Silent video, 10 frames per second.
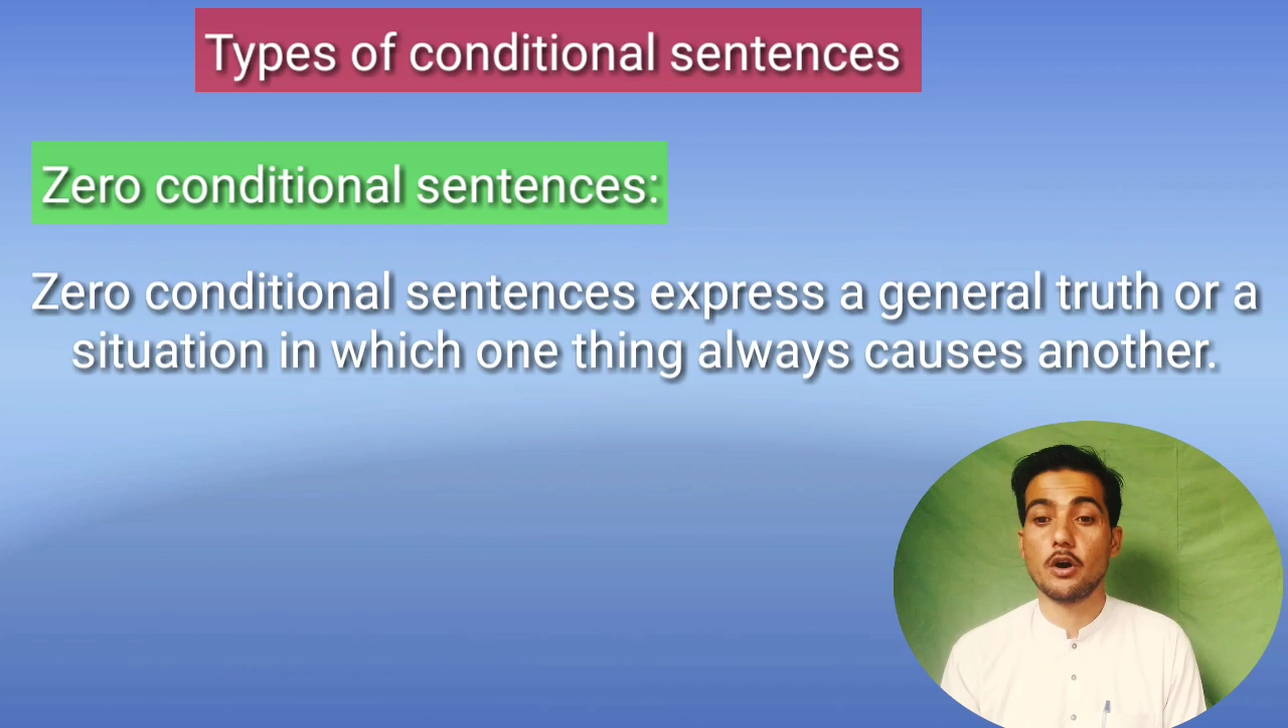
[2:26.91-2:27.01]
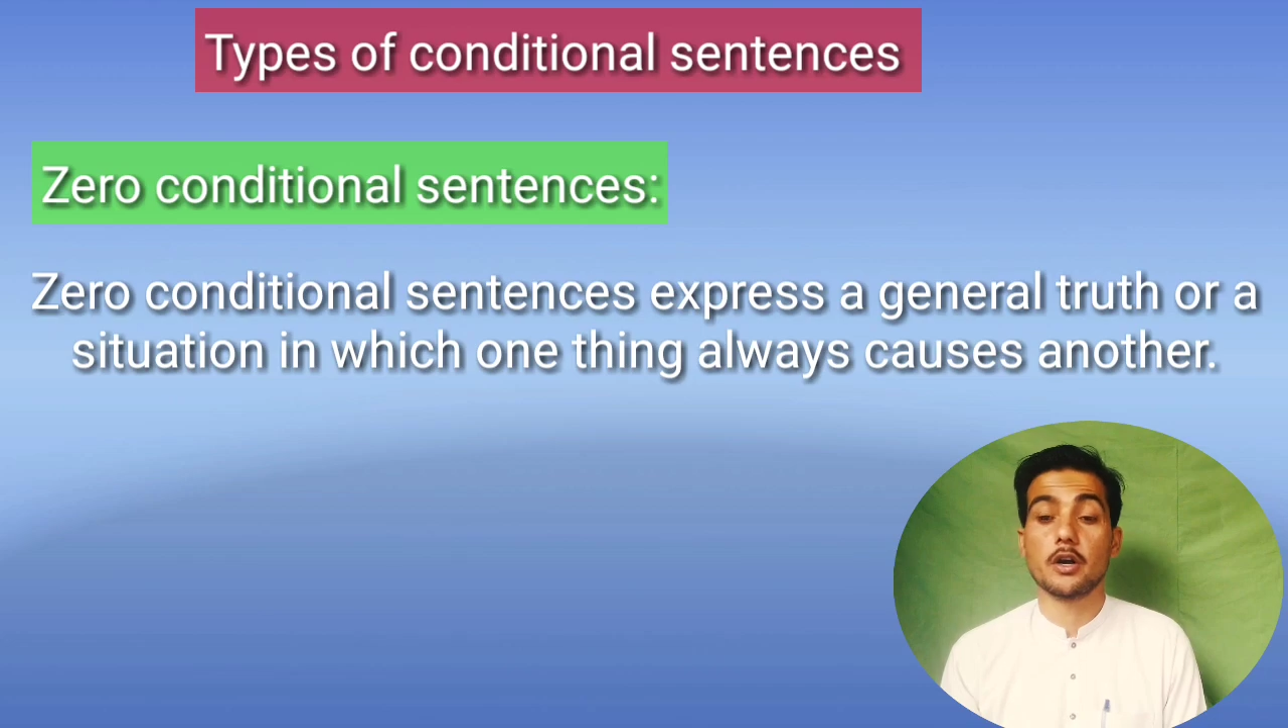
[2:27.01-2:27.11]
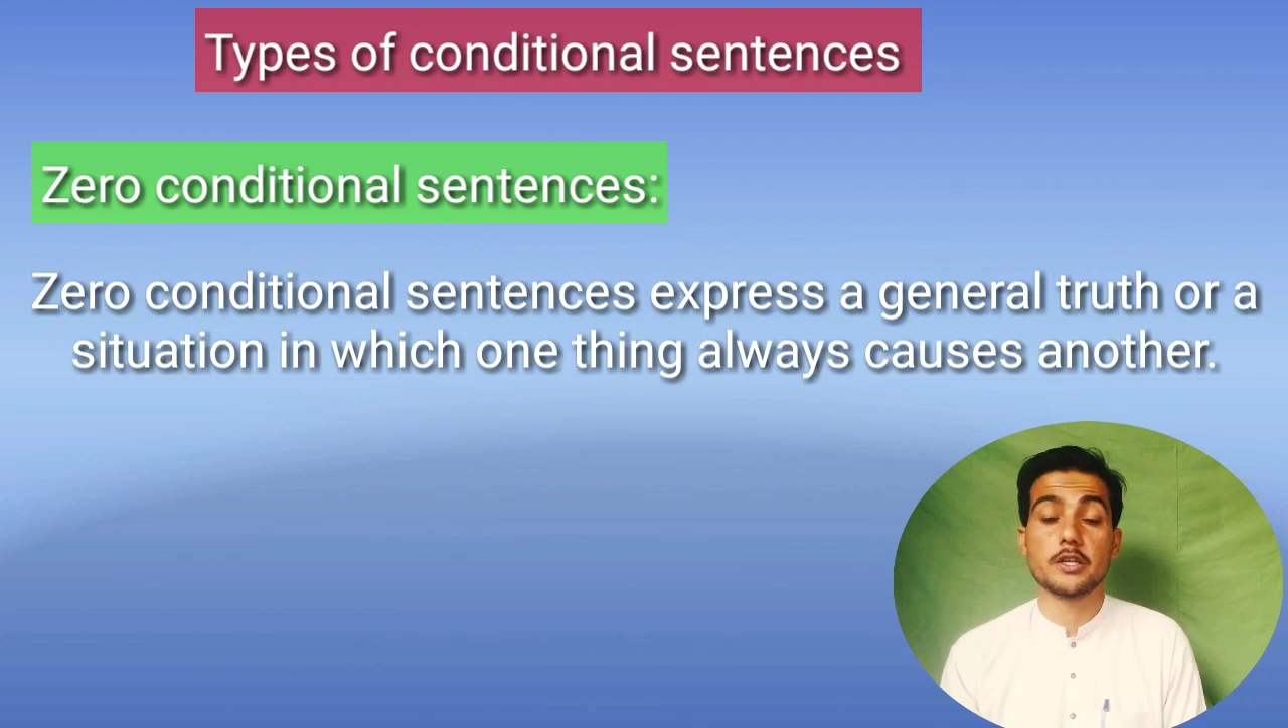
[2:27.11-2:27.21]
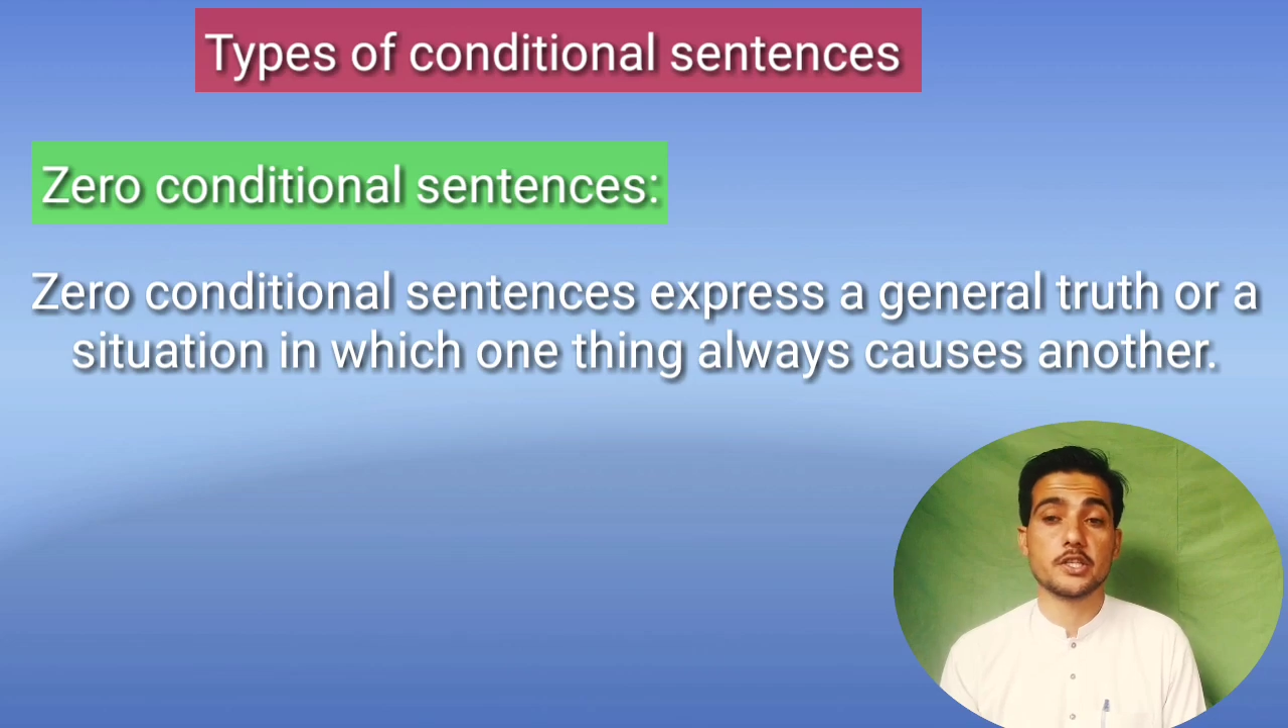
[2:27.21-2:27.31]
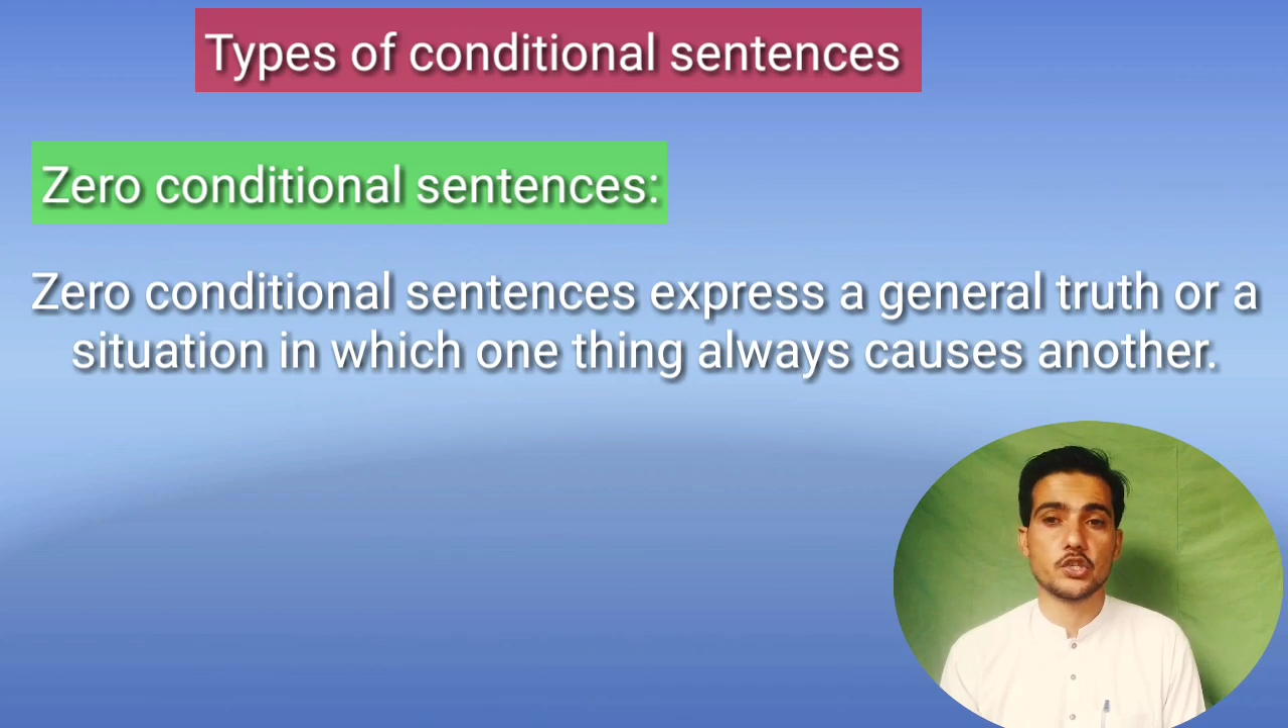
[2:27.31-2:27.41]

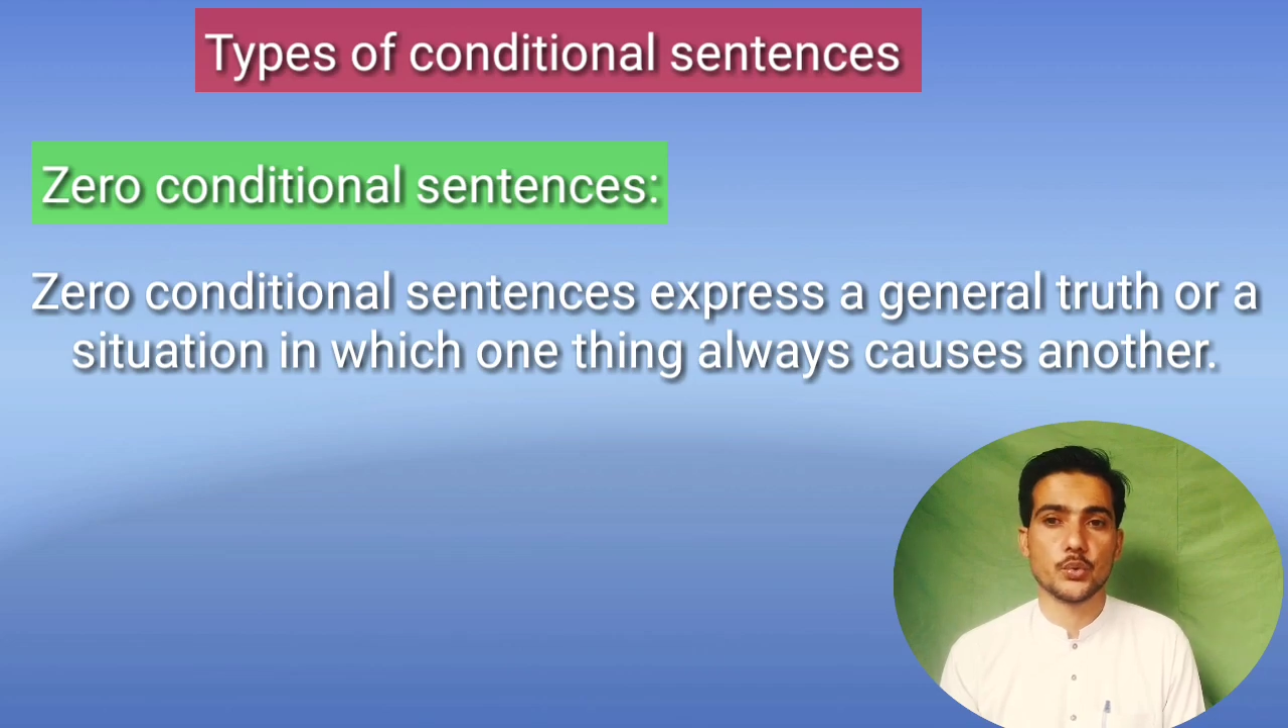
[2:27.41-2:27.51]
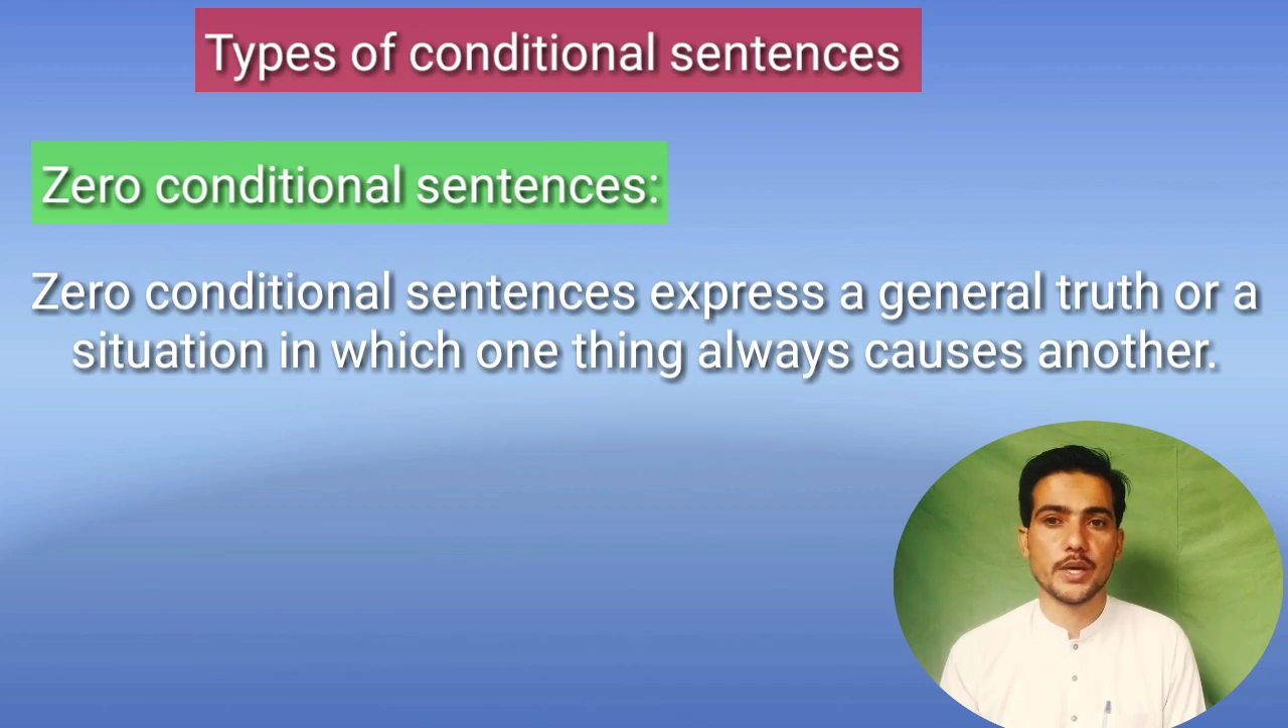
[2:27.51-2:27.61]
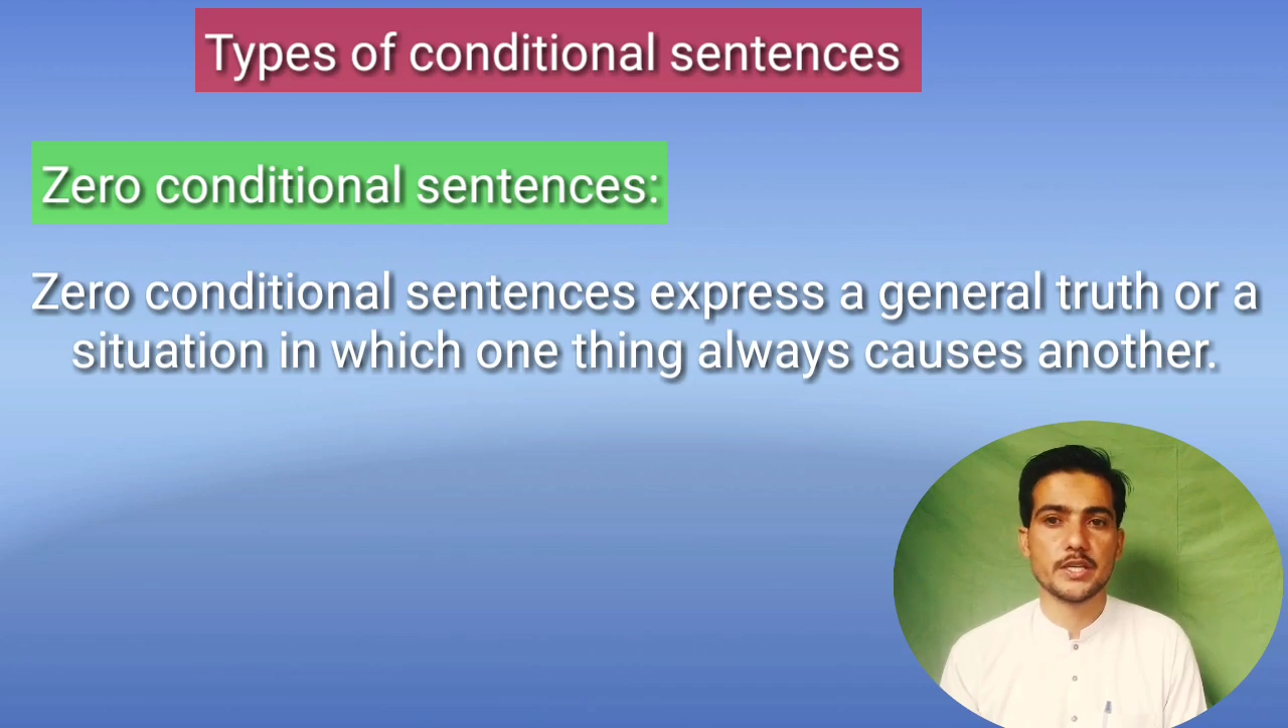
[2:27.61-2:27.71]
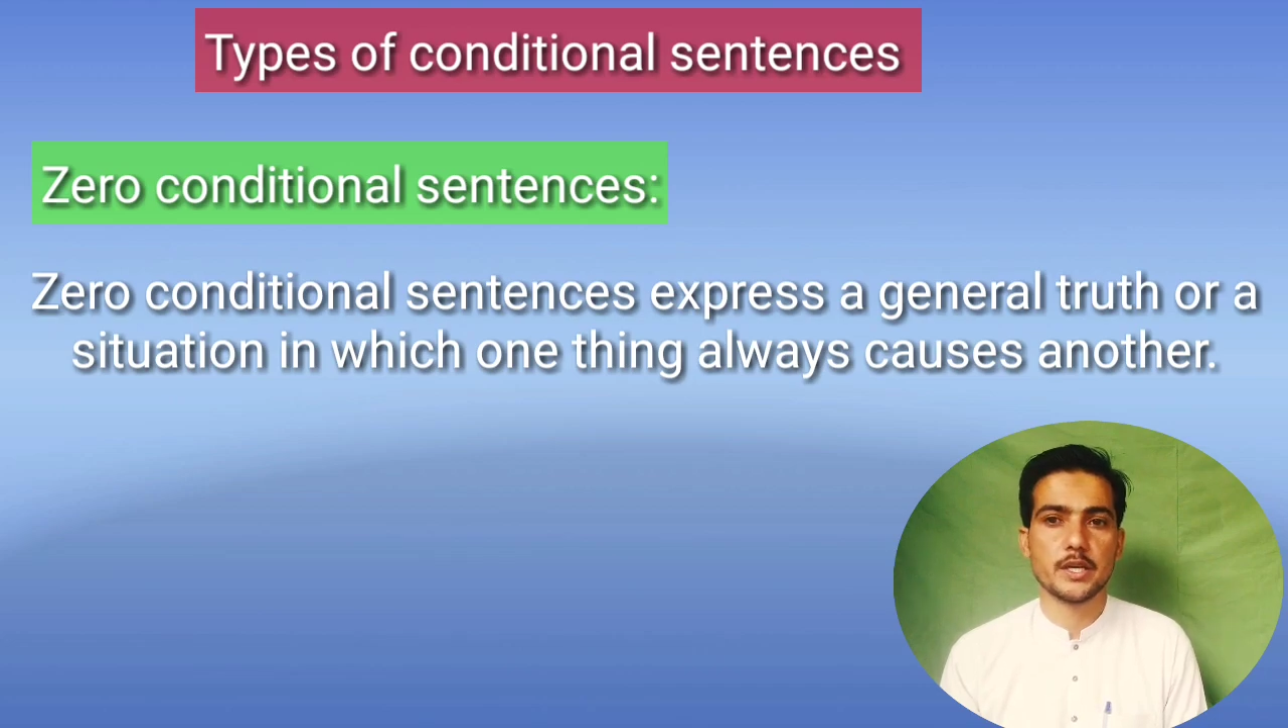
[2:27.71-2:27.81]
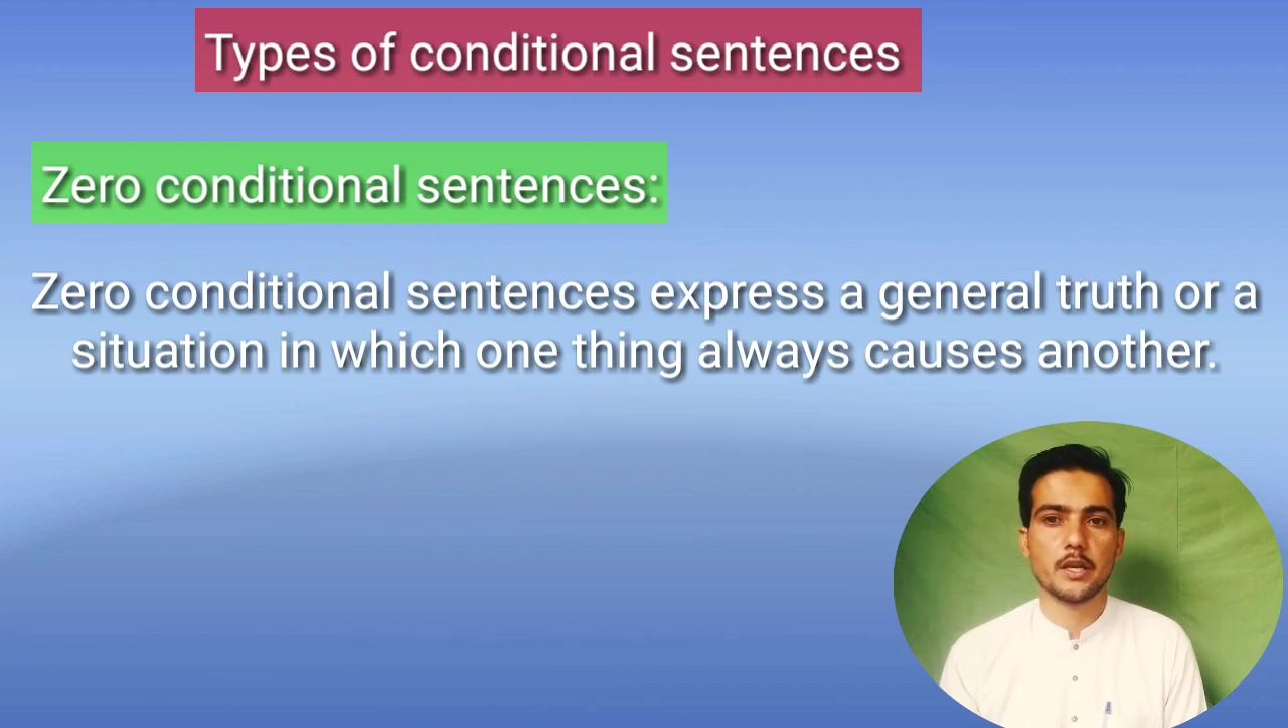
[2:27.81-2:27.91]
or a
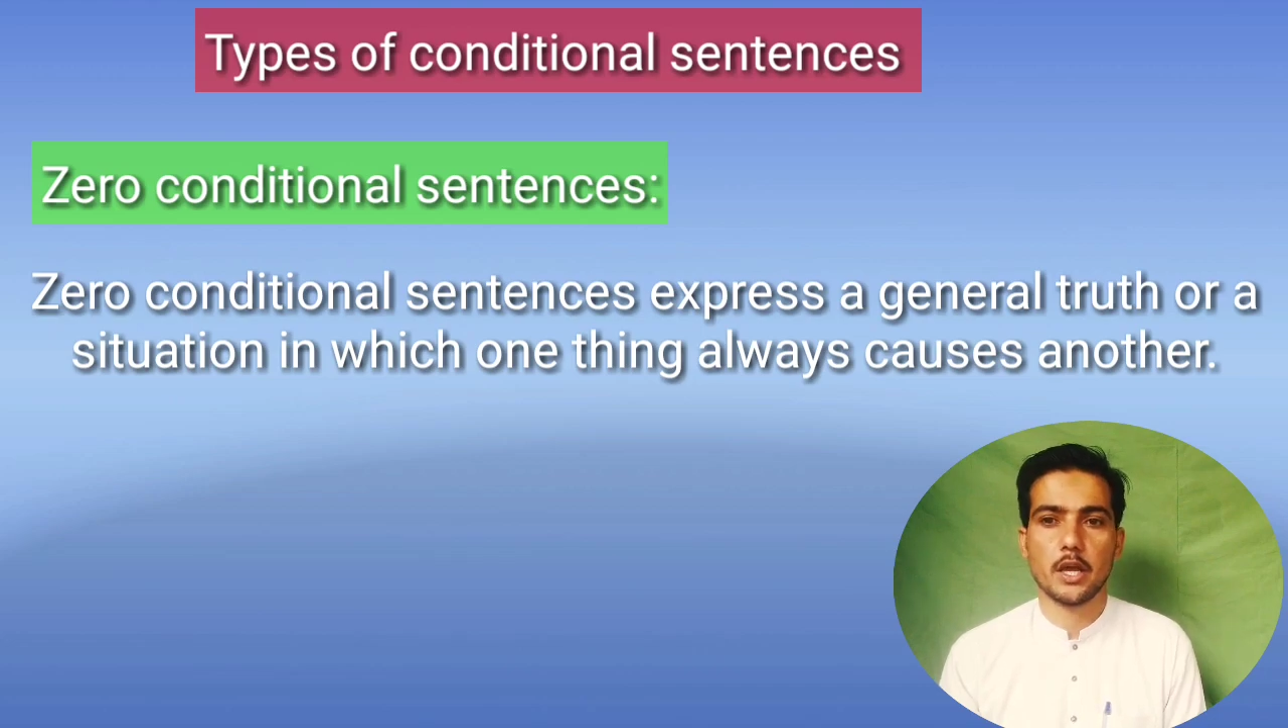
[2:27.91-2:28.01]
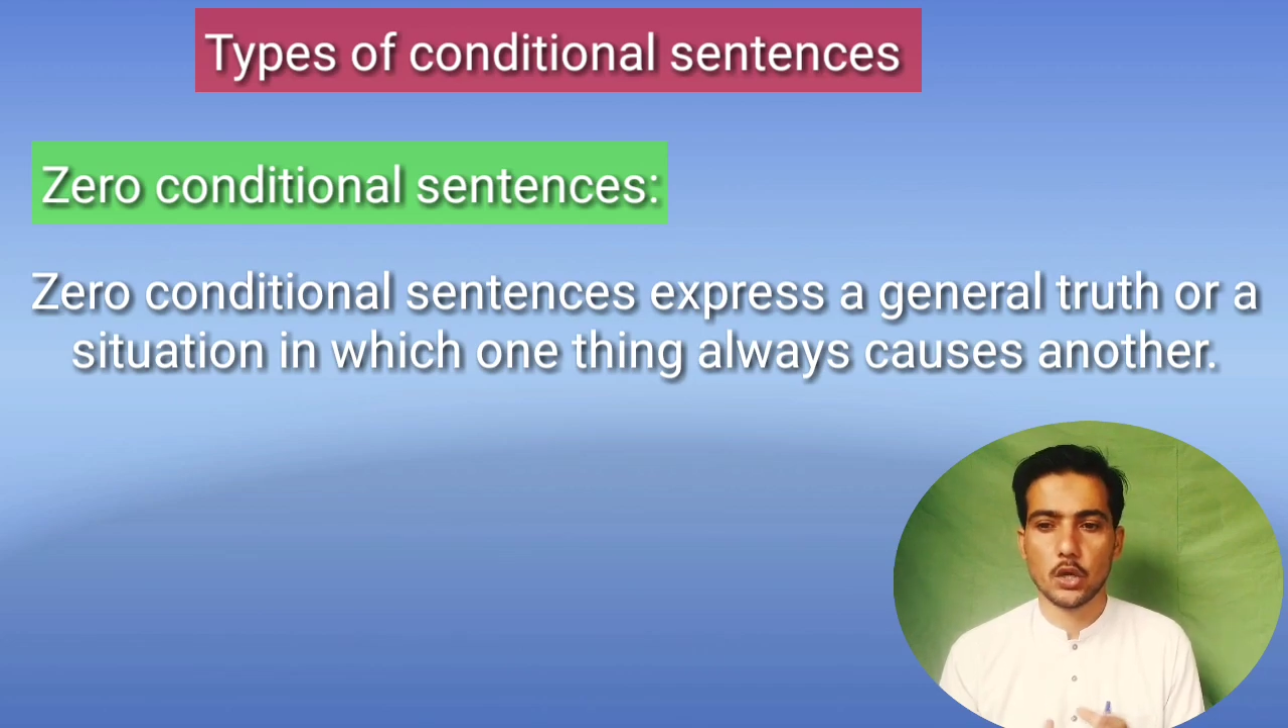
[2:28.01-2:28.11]
situation